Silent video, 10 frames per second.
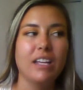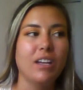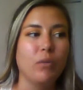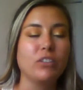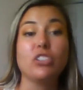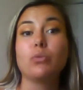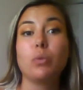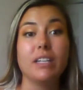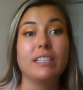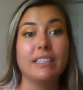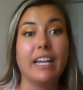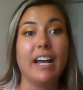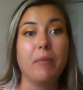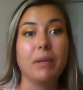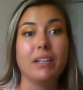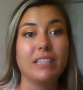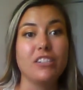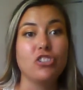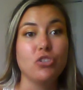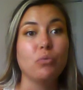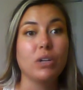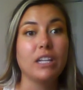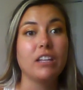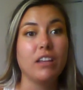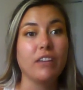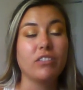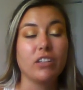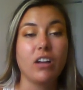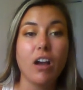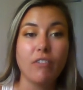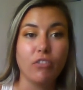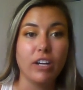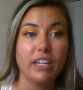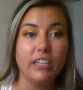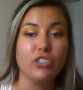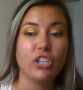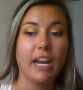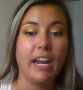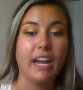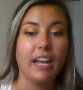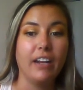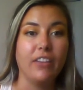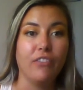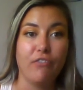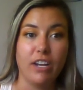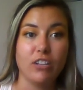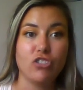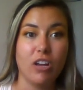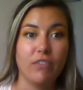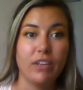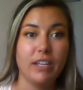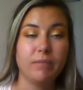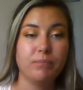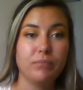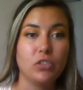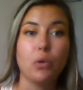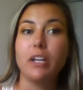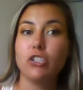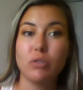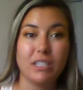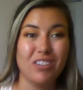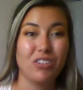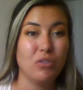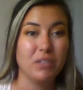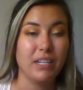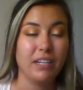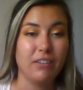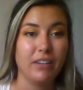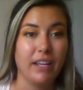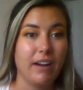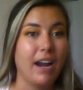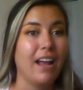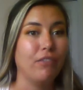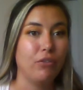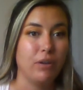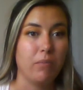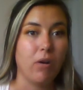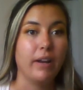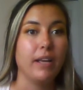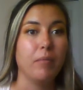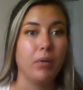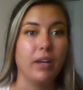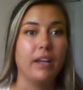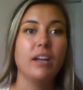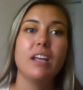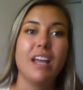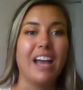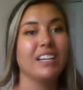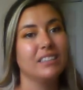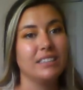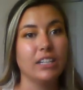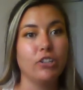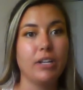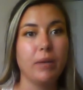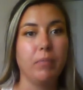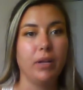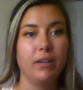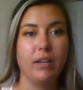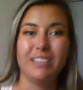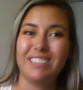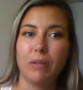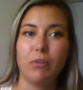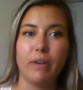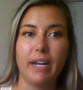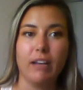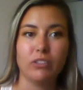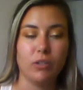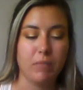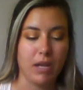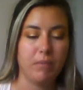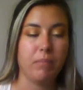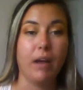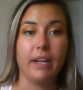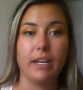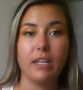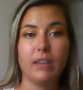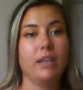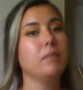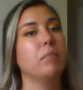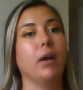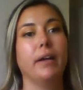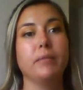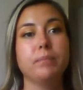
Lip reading: which is really sad because I do really like the coverage and the finish of it. So I do still use it here and there. I haven't rebought it, but I considered it, but it's summer right now, so I'm not buying anything, but